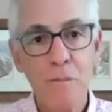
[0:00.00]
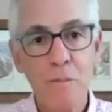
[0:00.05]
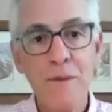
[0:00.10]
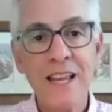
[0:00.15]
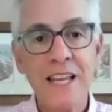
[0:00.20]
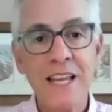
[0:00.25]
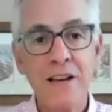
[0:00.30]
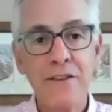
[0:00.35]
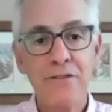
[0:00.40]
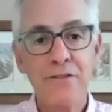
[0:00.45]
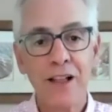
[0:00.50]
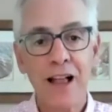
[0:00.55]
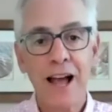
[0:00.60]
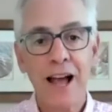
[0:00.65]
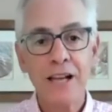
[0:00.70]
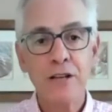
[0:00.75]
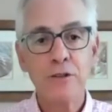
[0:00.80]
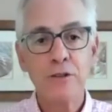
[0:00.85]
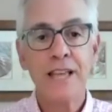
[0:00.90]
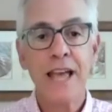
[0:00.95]
Mediafly,
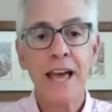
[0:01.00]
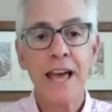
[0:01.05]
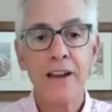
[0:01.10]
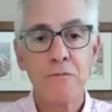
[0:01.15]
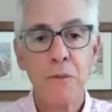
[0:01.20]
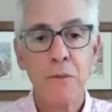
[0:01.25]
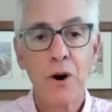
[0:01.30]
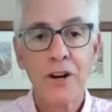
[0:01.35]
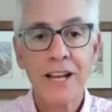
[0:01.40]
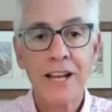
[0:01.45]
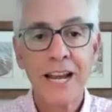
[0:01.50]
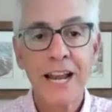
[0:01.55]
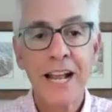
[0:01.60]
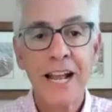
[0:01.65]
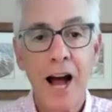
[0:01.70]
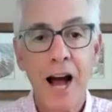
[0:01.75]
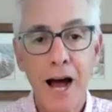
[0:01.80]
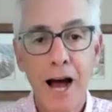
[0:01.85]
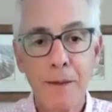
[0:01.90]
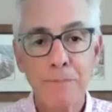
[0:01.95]
who's the head of marketing
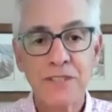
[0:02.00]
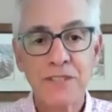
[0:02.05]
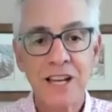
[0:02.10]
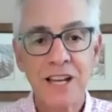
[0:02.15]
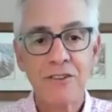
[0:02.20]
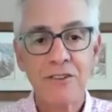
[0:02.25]
ops there.